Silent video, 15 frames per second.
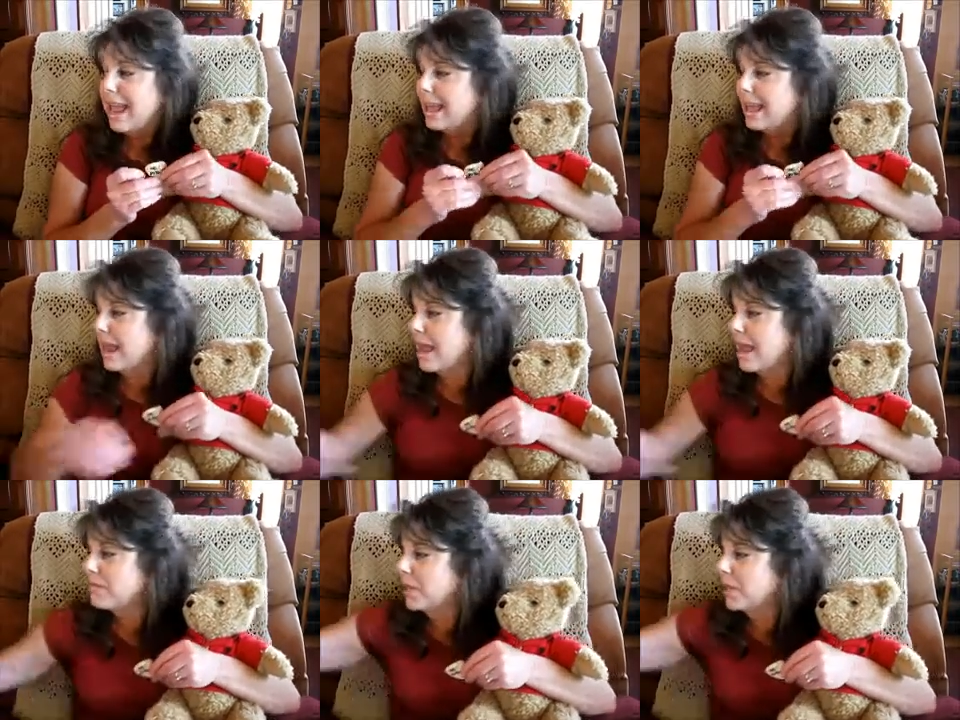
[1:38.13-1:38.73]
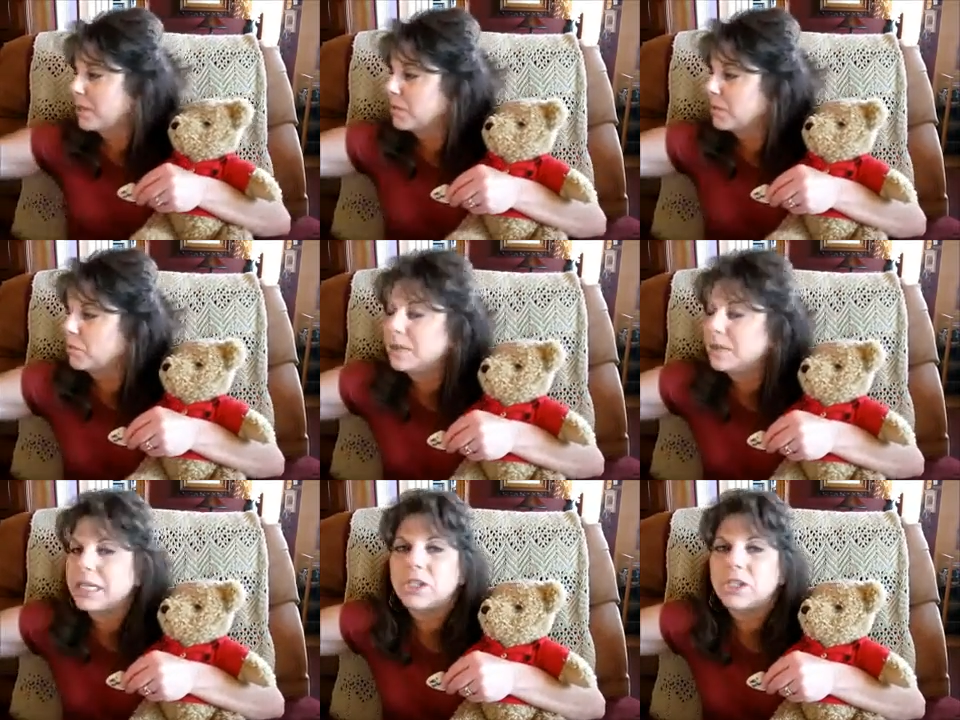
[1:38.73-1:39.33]
And I'm going
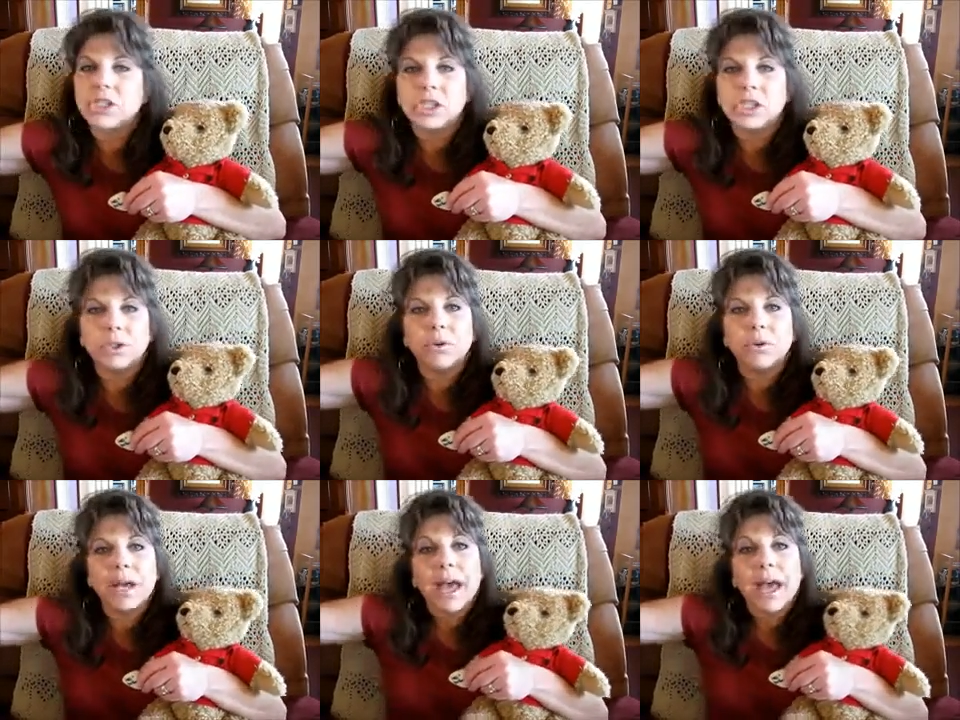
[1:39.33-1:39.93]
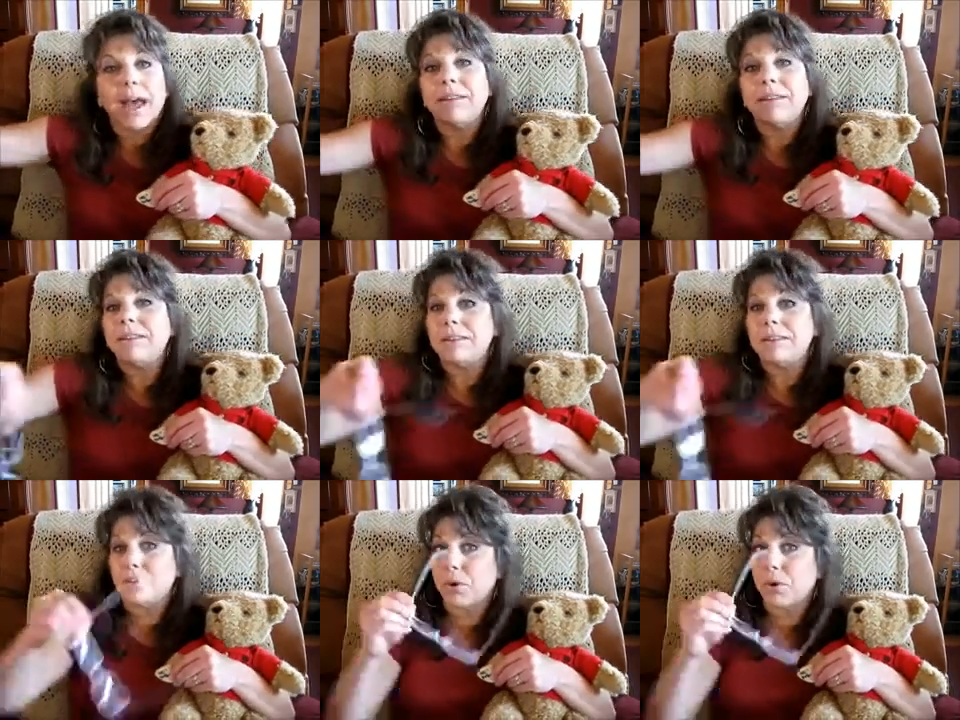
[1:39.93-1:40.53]
to read you
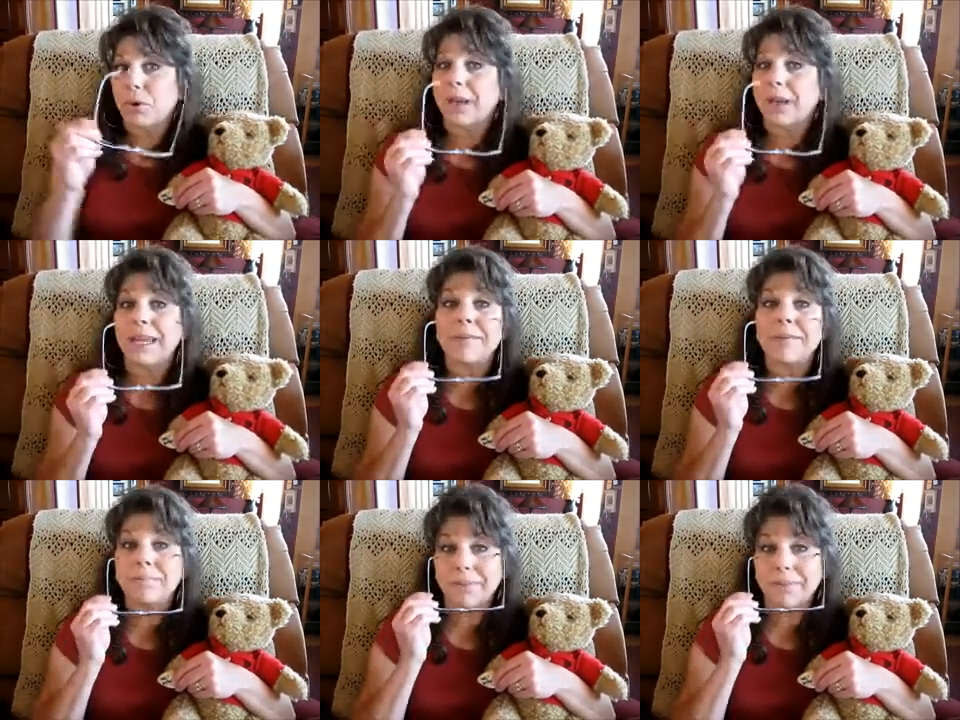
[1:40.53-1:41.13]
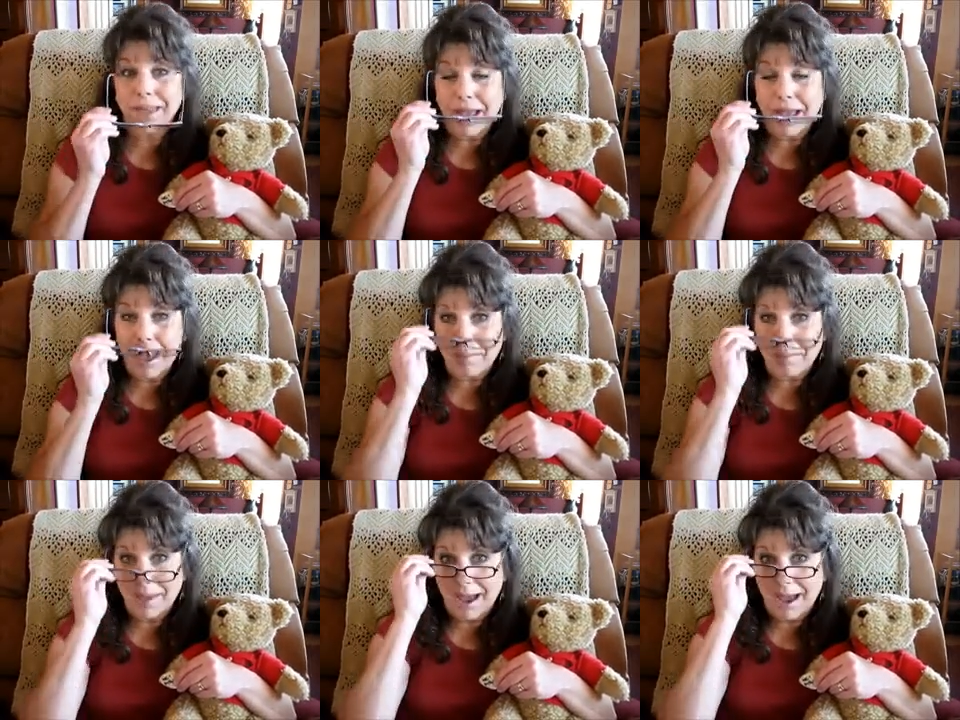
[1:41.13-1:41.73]
a story
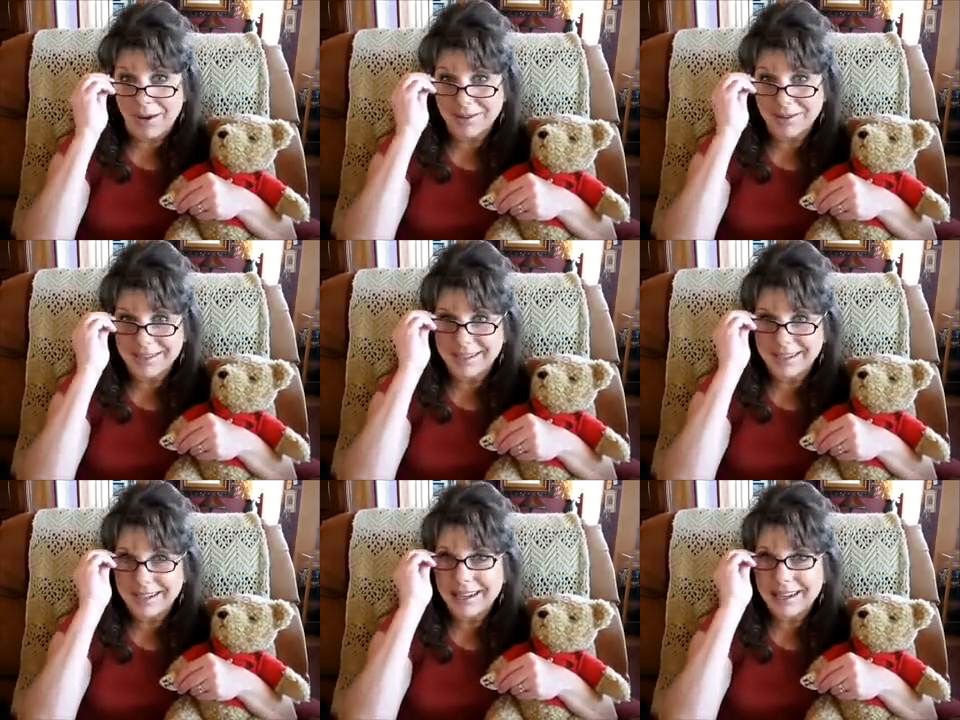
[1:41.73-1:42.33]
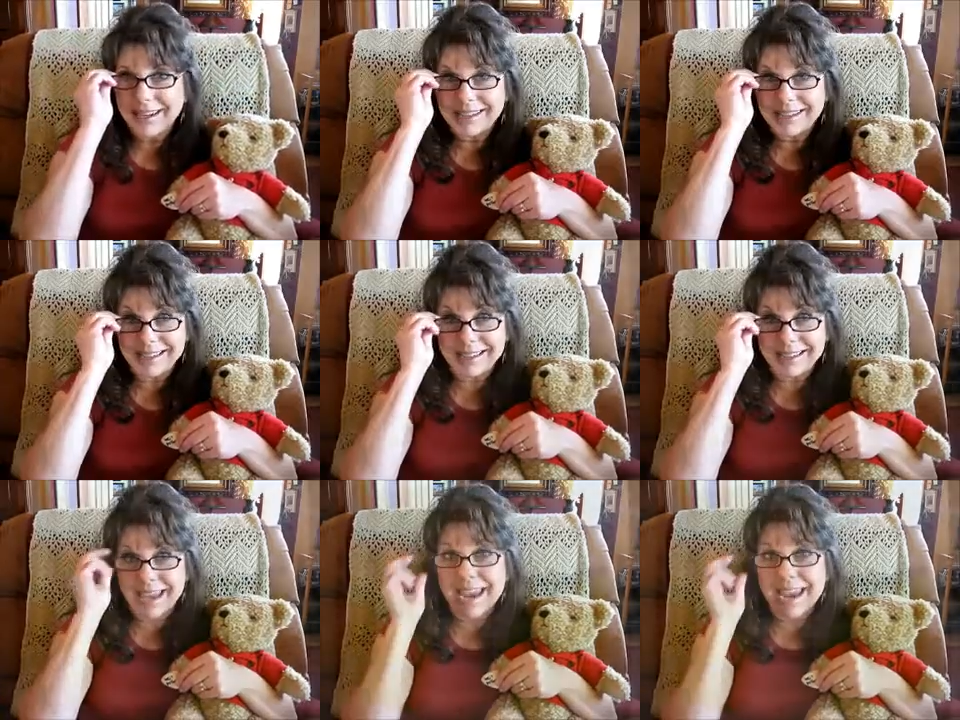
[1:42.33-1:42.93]
about
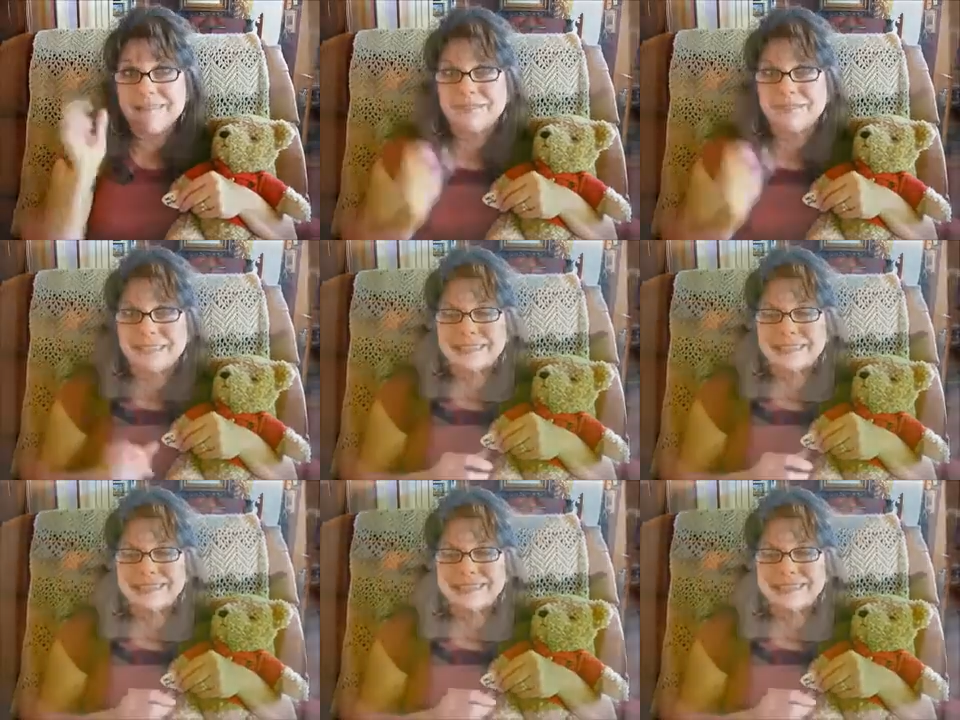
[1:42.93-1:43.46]
David.